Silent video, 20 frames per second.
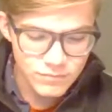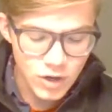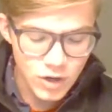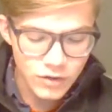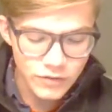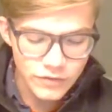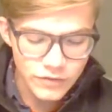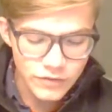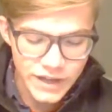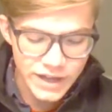
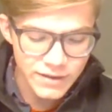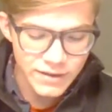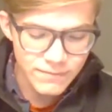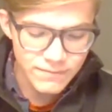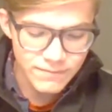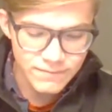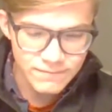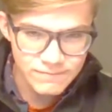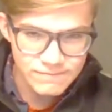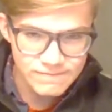all of that
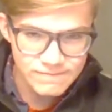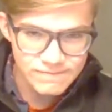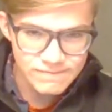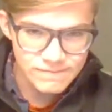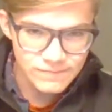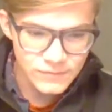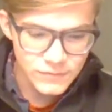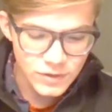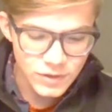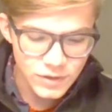
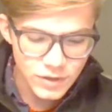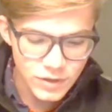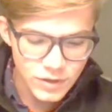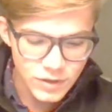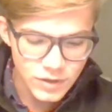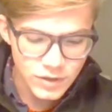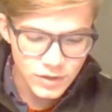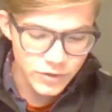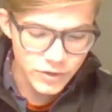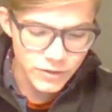
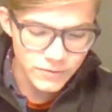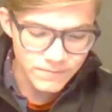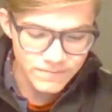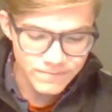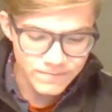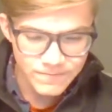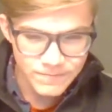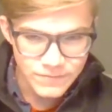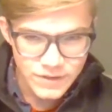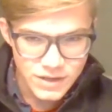
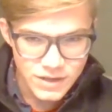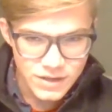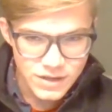over